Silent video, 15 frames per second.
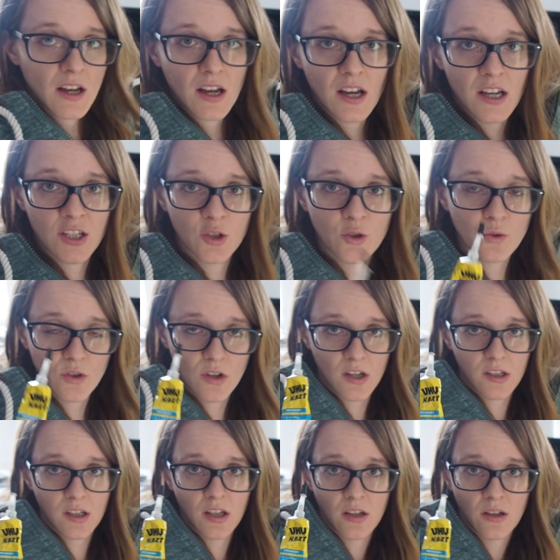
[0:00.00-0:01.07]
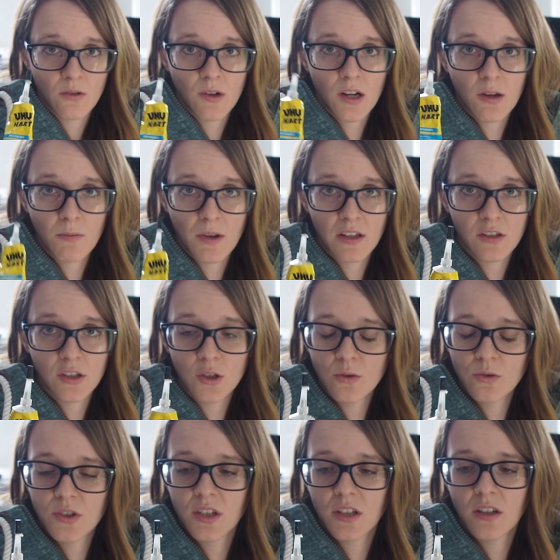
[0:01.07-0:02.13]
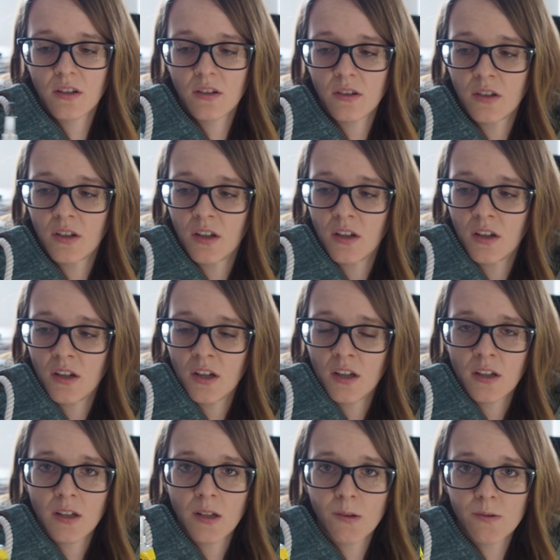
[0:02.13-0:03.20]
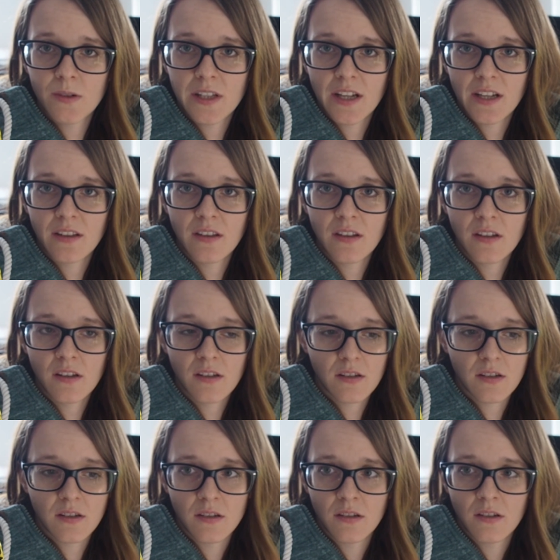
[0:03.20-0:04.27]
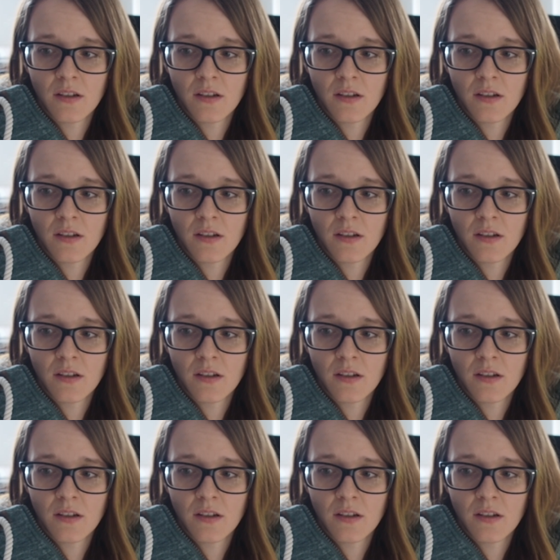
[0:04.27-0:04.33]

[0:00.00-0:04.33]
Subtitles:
I do not recommend using glues like this,